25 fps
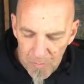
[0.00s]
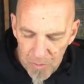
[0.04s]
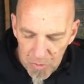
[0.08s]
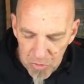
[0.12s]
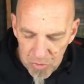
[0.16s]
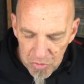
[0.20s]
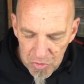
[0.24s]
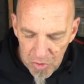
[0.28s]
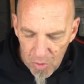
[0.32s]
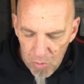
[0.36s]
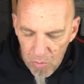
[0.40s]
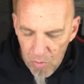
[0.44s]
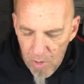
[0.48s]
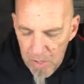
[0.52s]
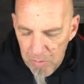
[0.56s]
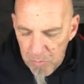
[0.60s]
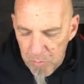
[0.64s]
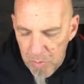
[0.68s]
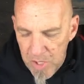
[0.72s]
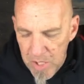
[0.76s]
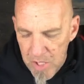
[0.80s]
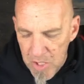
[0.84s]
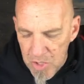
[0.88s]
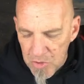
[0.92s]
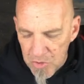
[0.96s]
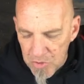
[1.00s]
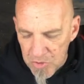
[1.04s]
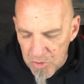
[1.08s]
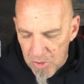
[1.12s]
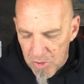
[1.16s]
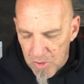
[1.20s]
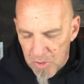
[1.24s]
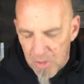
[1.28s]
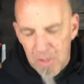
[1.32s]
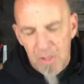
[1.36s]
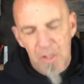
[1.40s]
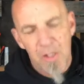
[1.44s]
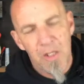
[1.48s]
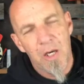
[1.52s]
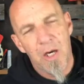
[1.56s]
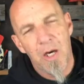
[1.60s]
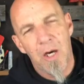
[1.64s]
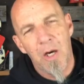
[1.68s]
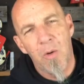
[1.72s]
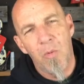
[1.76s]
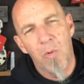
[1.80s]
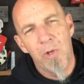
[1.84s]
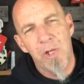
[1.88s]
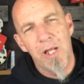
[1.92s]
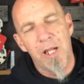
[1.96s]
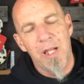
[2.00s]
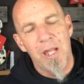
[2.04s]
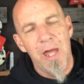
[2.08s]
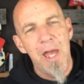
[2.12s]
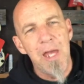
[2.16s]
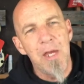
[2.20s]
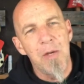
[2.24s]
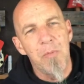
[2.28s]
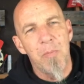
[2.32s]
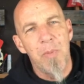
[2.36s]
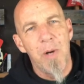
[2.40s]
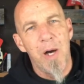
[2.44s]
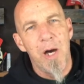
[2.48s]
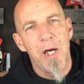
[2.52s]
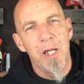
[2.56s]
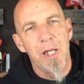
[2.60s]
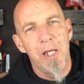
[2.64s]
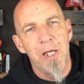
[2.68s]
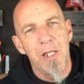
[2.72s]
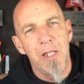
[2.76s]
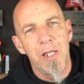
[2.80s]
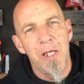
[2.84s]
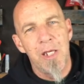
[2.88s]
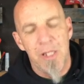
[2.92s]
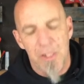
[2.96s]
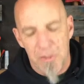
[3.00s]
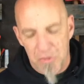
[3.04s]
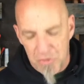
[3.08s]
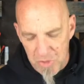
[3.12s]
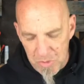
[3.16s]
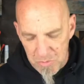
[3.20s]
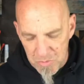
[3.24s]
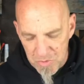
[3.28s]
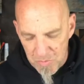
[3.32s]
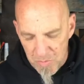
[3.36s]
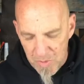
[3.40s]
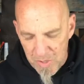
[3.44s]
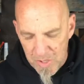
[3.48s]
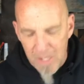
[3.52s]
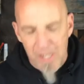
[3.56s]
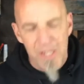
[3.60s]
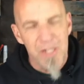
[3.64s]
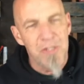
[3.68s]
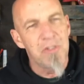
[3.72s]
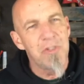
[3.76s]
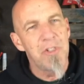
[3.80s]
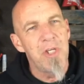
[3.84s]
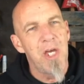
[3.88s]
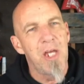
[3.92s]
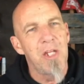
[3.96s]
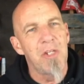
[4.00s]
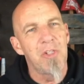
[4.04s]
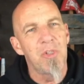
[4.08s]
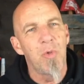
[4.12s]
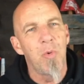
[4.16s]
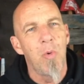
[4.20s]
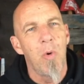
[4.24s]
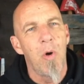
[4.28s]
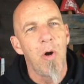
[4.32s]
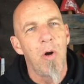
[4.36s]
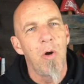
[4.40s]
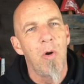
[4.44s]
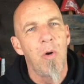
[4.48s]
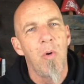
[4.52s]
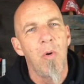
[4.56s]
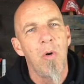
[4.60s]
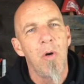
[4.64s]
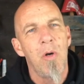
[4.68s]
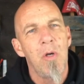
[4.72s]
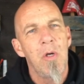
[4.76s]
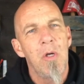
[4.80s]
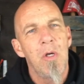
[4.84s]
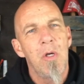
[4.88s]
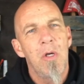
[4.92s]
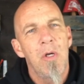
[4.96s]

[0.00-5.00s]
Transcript: This is a great piece. What I like about it, and it seems to be kind of status quo